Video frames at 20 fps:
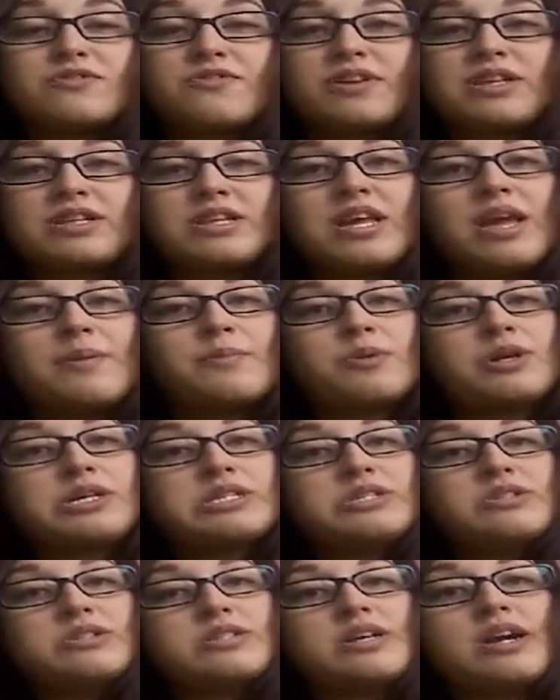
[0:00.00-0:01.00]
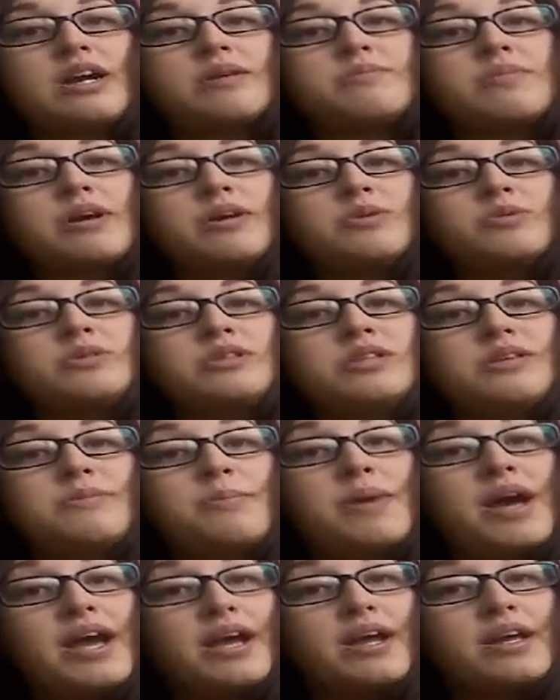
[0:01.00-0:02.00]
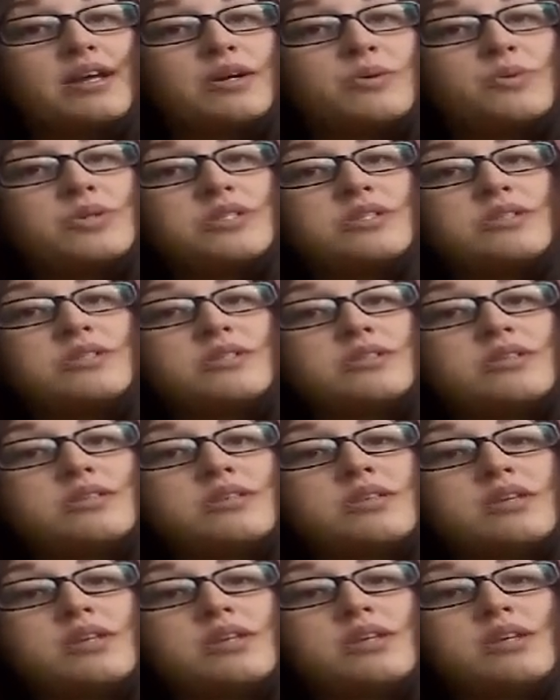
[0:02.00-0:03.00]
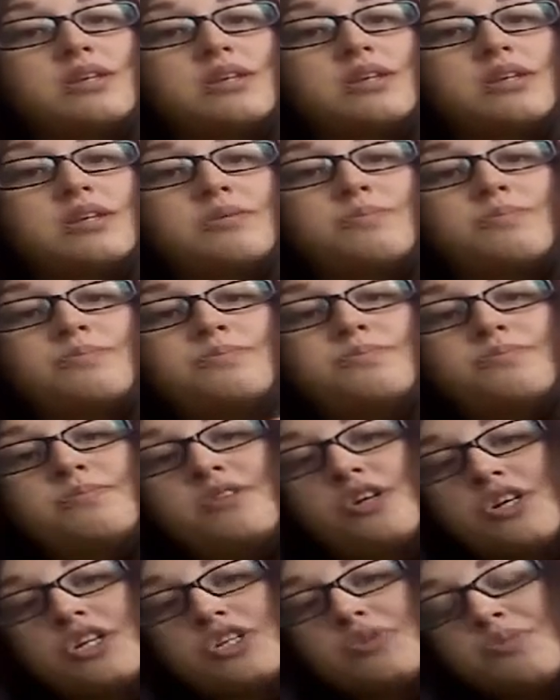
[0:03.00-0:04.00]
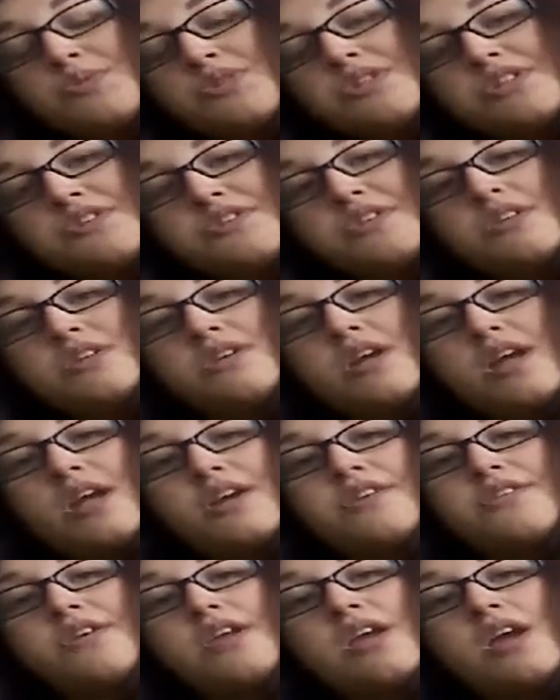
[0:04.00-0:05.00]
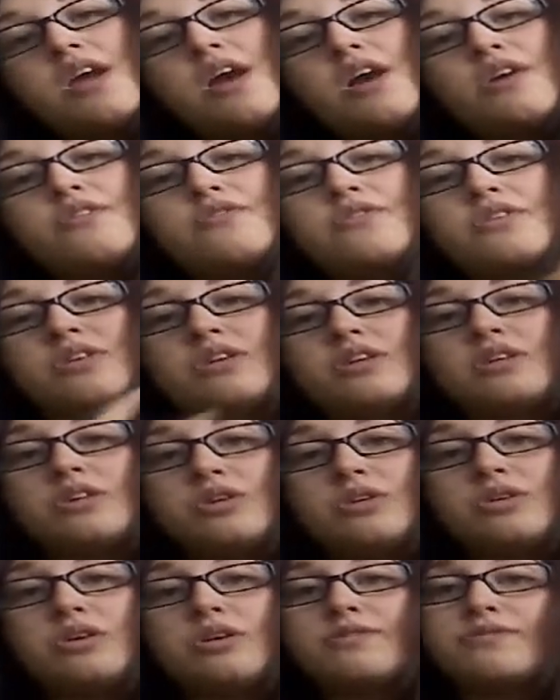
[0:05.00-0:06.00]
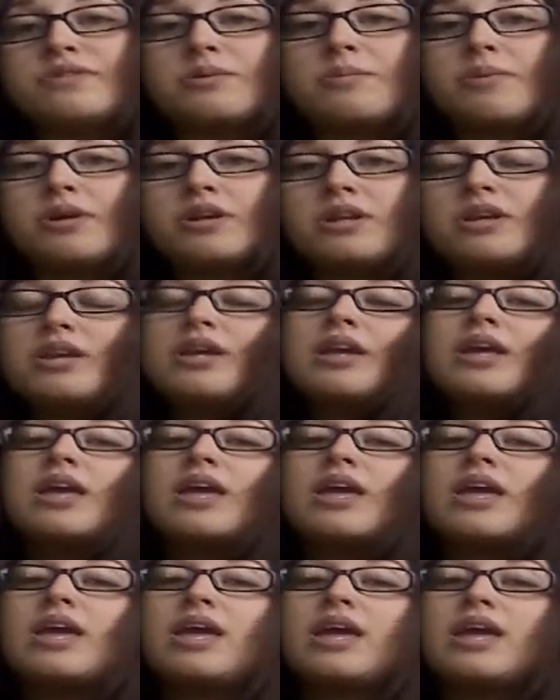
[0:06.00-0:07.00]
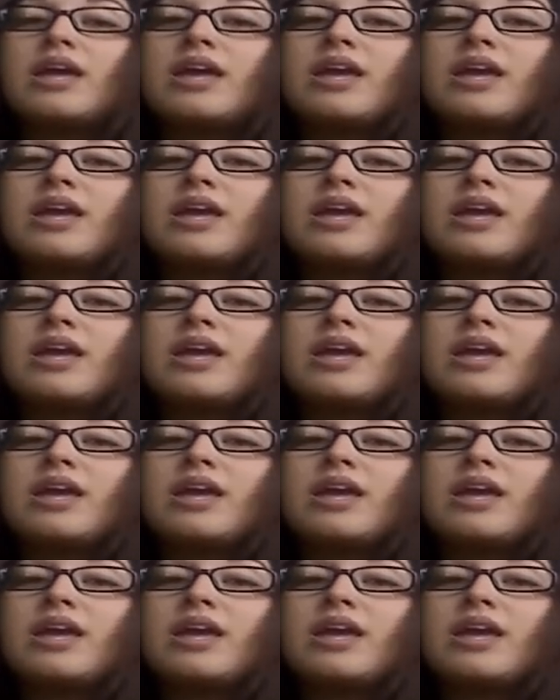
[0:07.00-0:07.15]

Specifically, I'm going to talk about the back, which is the large posterior area of the body,